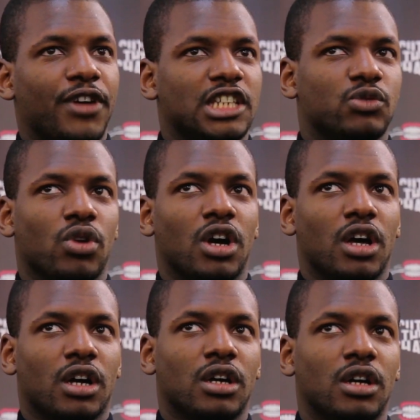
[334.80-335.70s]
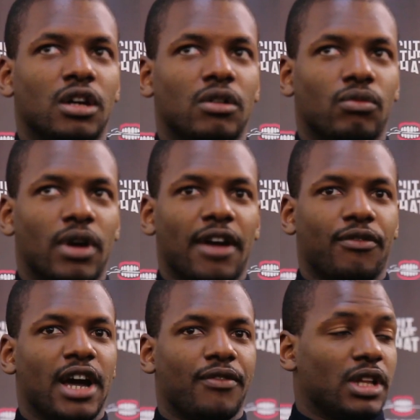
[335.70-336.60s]
things work,
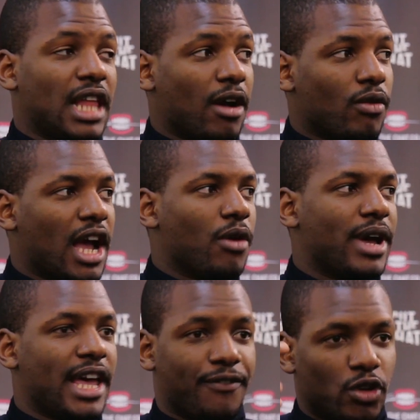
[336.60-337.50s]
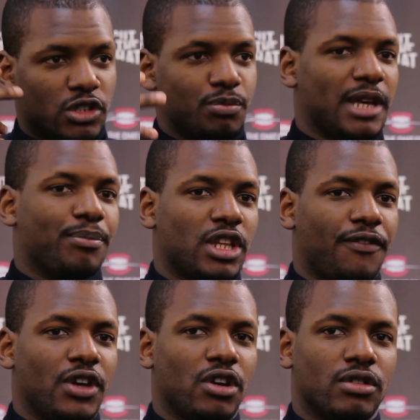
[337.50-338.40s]
whatever, like right away if it was me. But
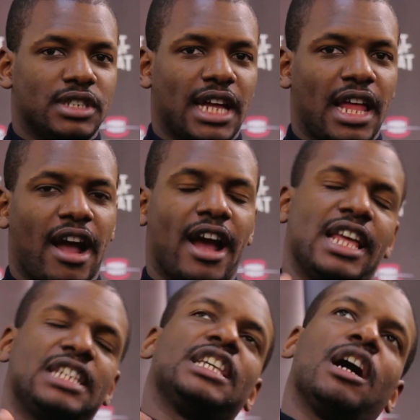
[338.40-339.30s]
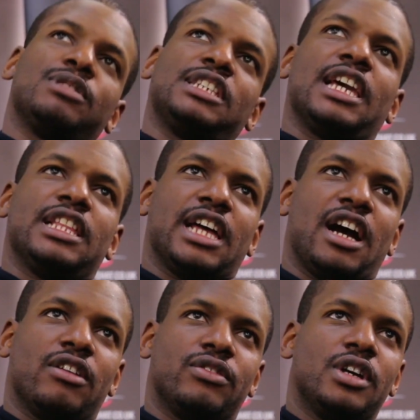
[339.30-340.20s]
the thing is that, like, let's say I'm sitting
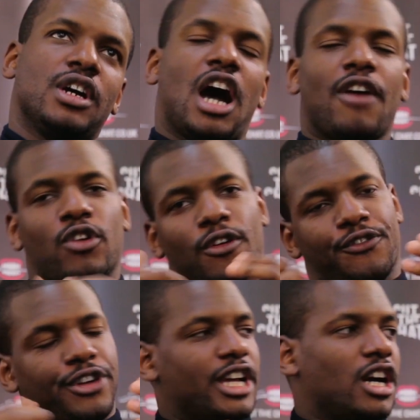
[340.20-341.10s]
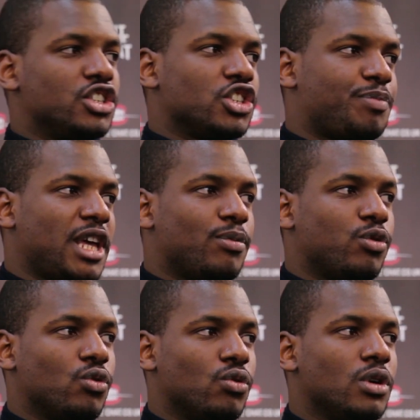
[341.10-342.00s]
down, I've got 300
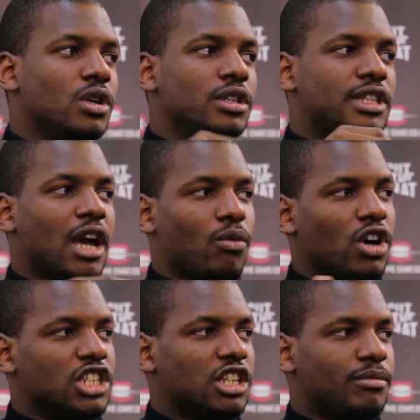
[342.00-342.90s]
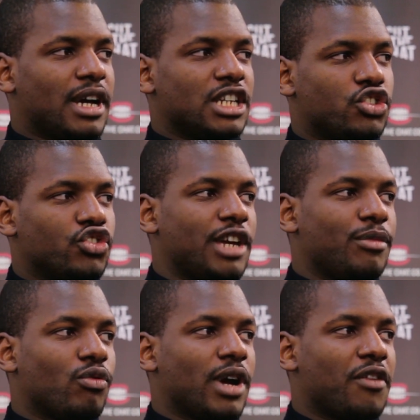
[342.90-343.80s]
people, they're watching my
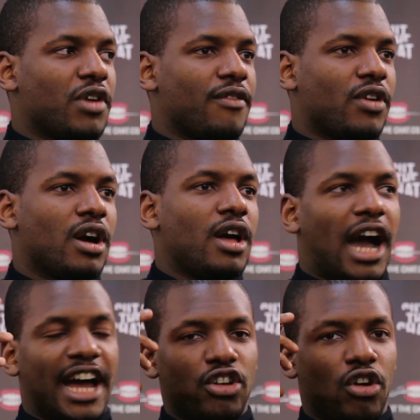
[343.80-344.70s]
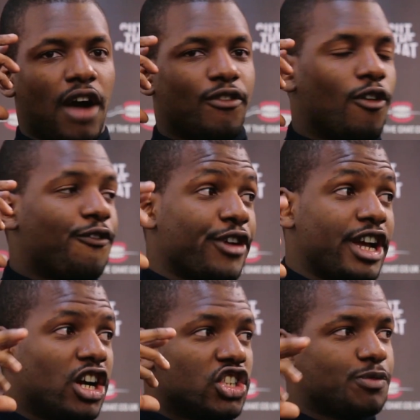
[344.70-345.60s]
stream and whatever. I know I've got
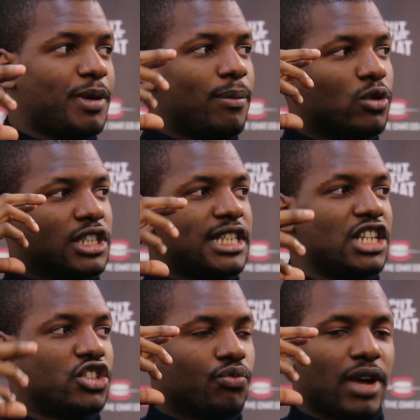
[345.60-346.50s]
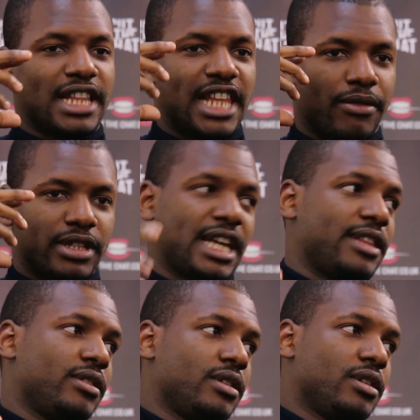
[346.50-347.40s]
300 people's attention right there and then.